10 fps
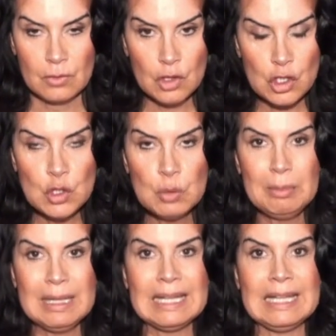The new
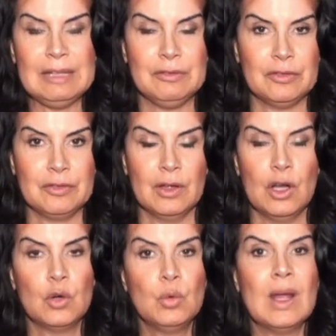belief.
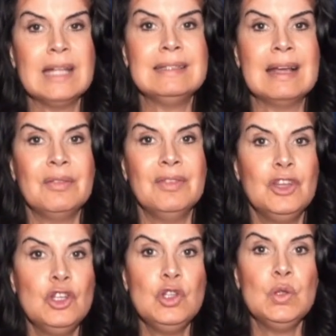Write down the
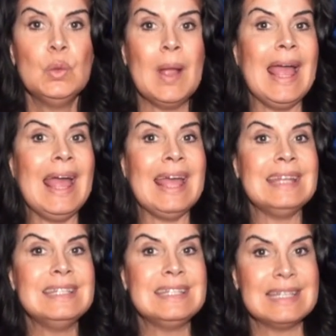new
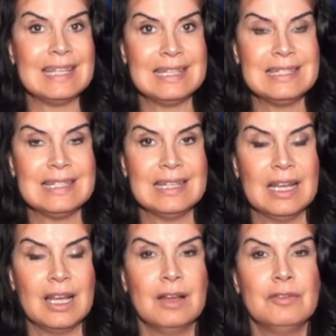edited
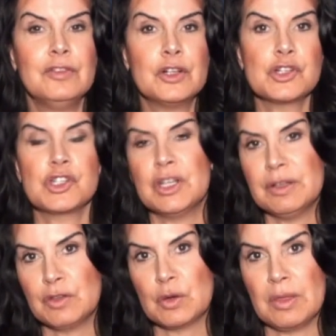version
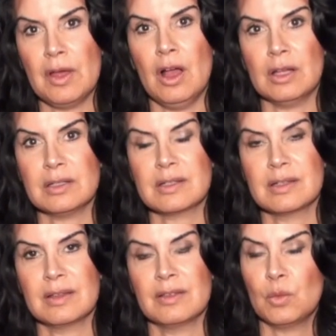of your thought,
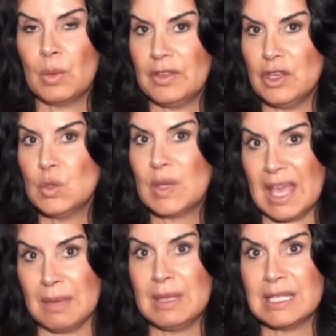the one that you
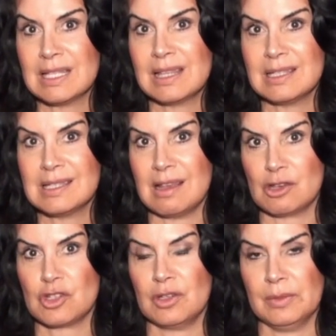came into this
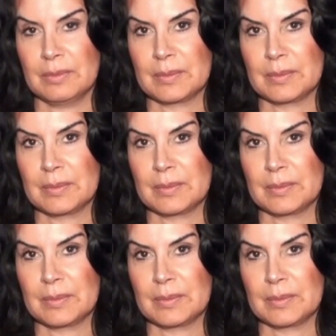session.